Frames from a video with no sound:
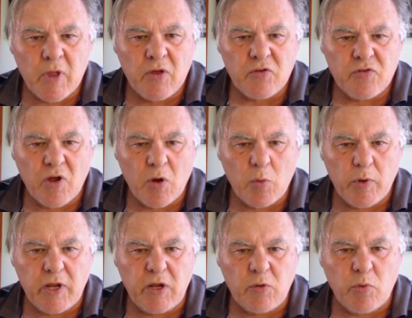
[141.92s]
So when
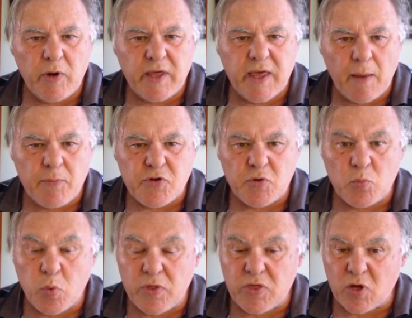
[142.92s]
he recaptured
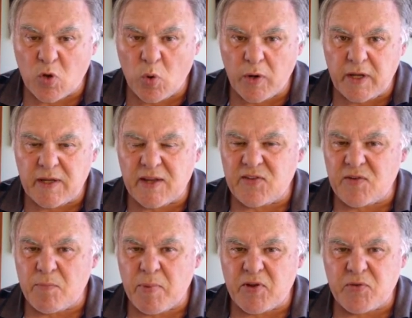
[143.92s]
with the queen, that's the
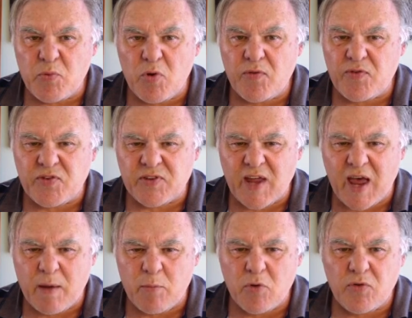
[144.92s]
best move,
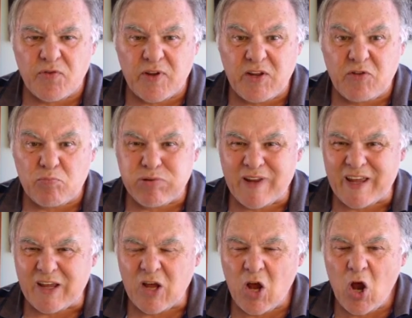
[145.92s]
star move. So he's
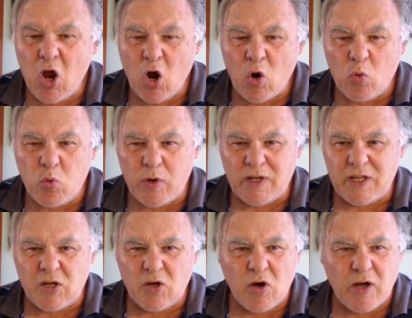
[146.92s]
playing a
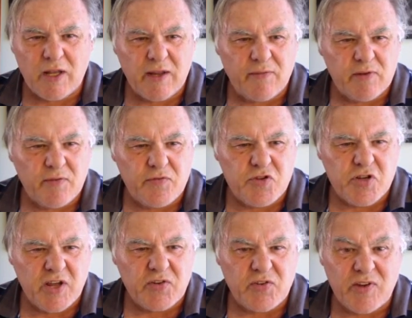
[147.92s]
really high level of
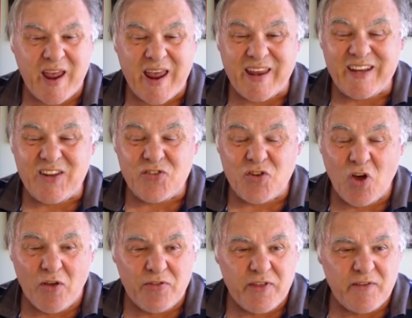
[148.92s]
chess, and he's
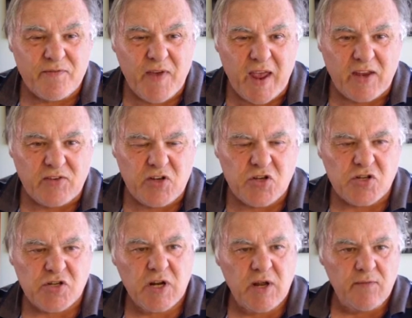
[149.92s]
got the
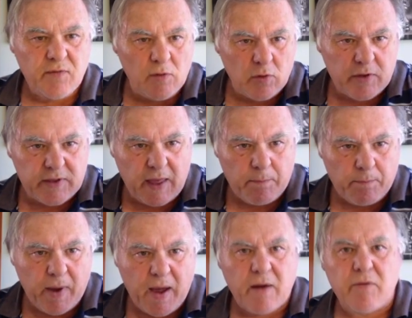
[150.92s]
advantage. If you look at that
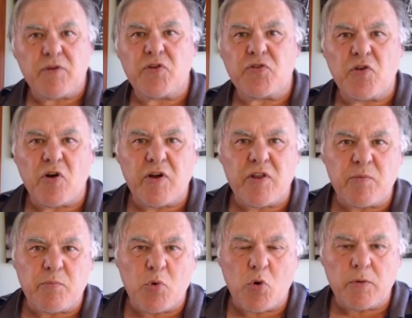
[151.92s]
bar on the side of the
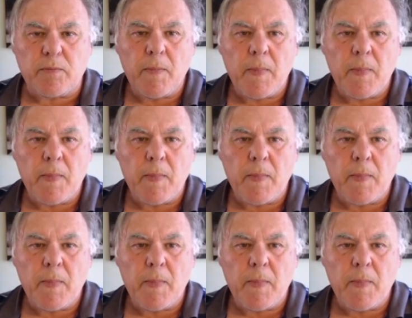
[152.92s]
board,